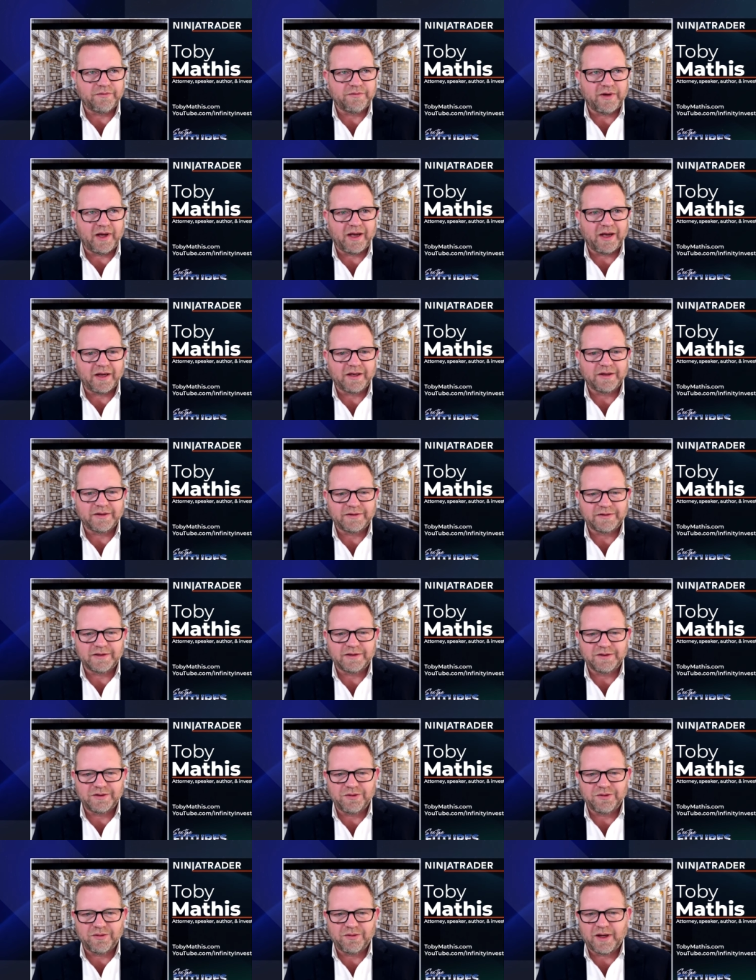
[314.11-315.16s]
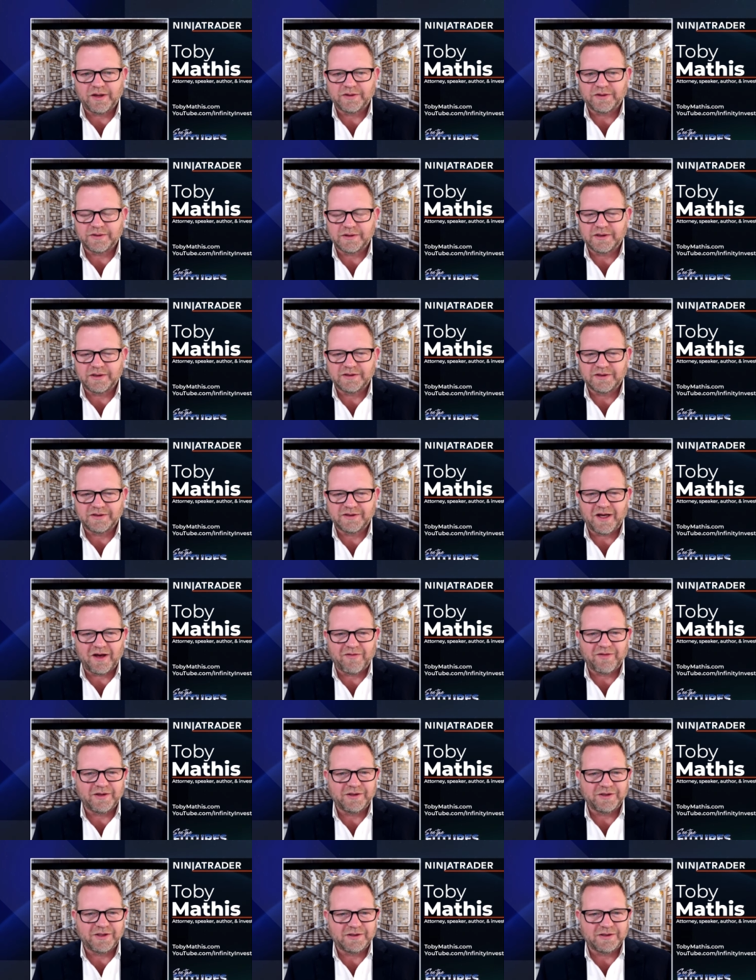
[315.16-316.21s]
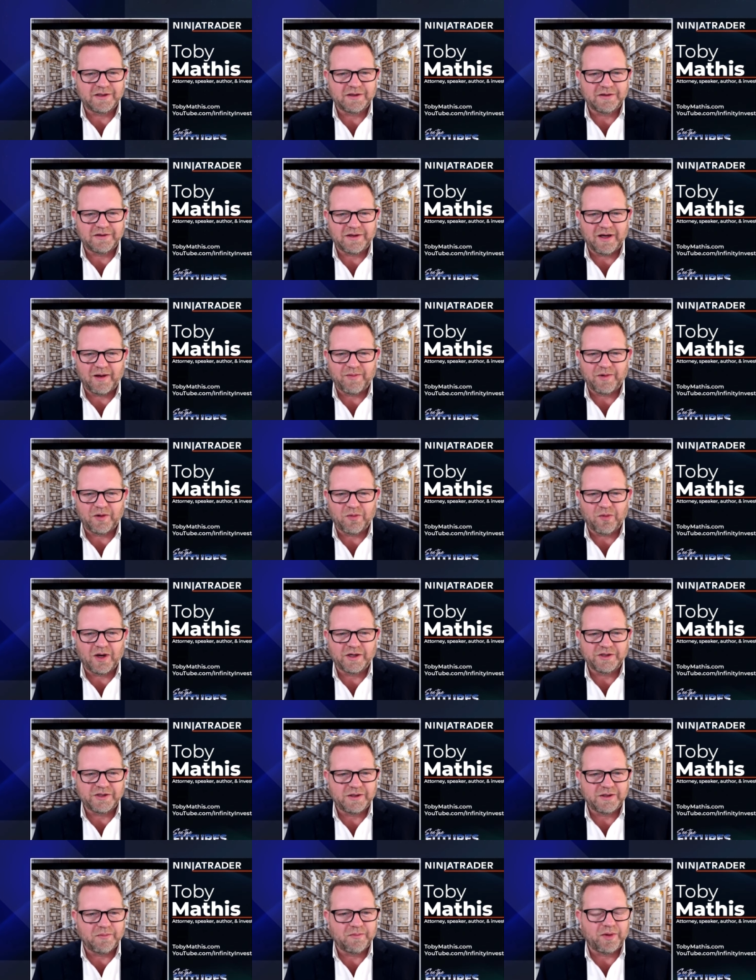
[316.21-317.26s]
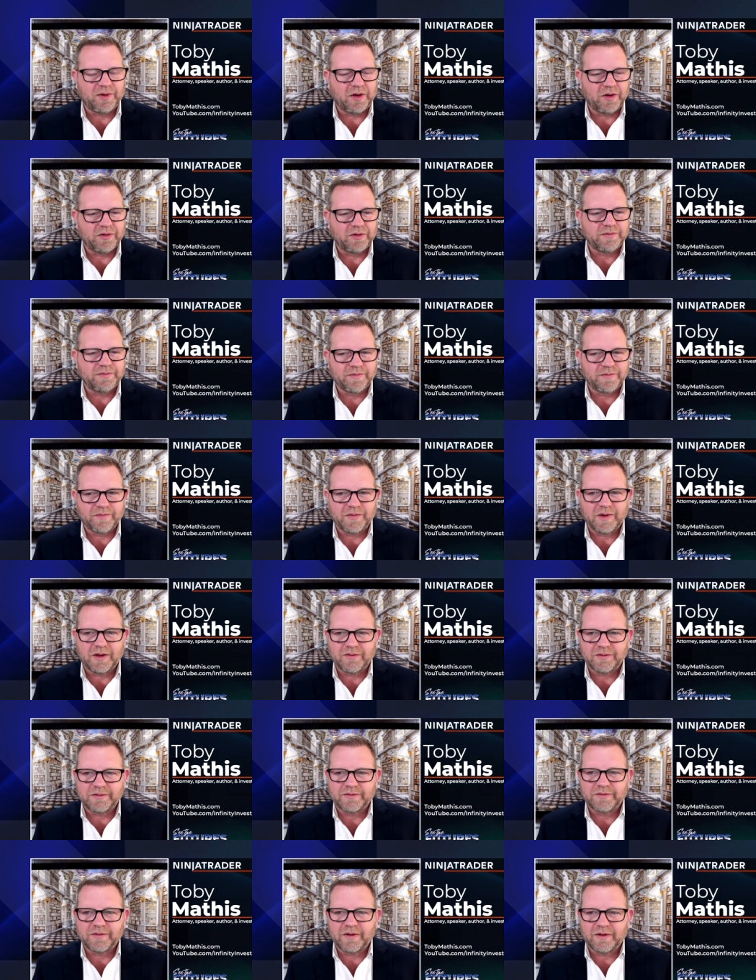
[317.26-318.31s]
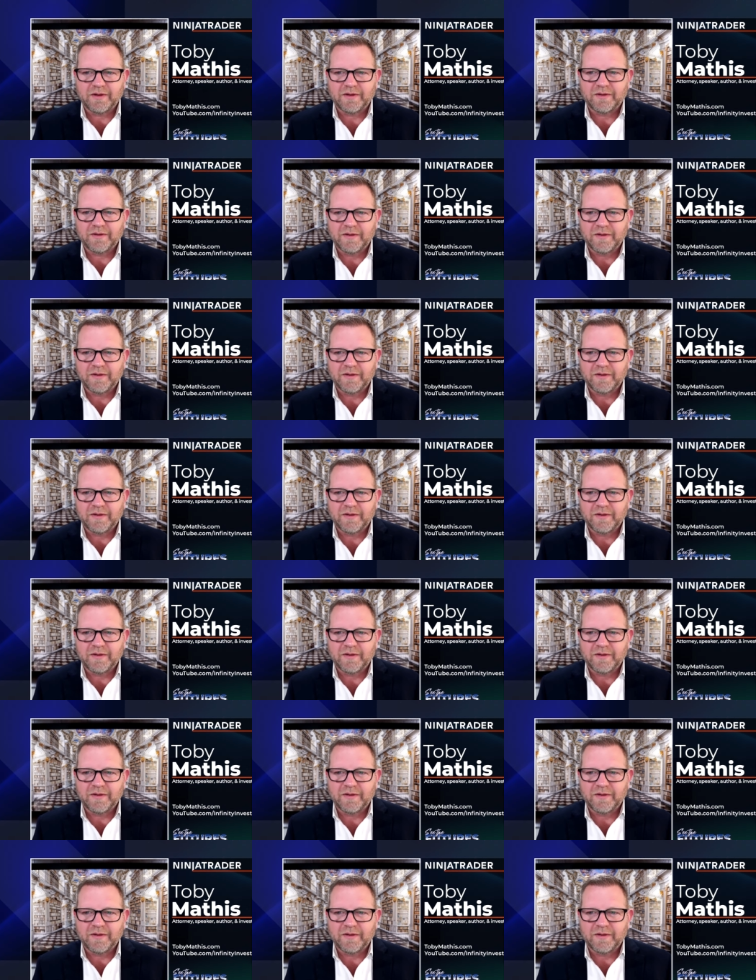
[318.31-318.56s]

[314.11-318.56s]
Vegas in 2007 just in time to watch it implode. And that was uh,